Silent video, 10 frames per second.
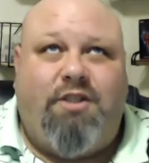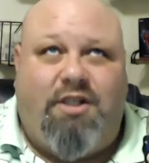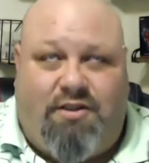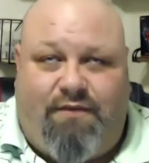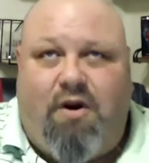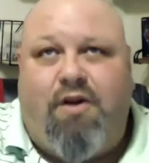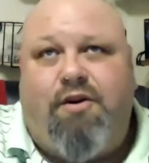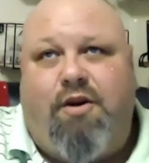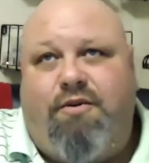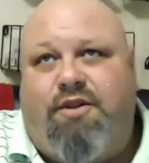as the front
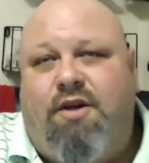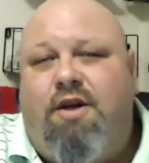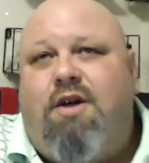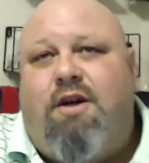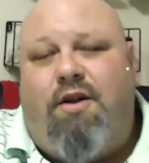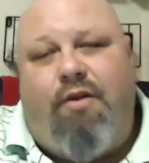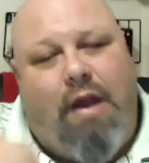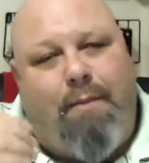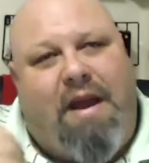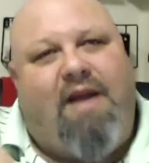notes, and
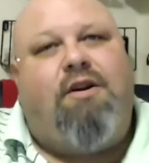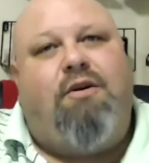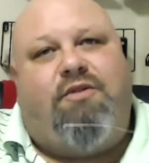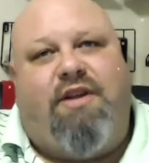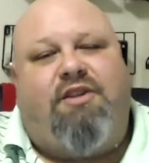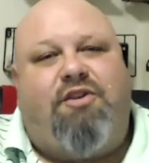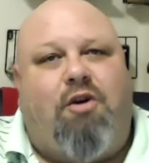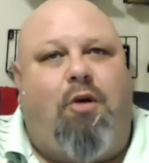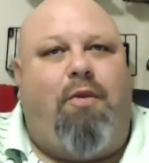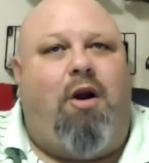that back note's that
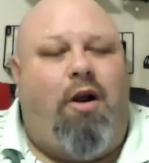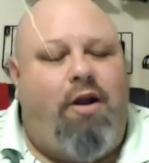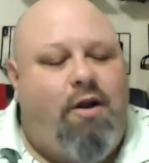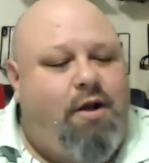strawberry.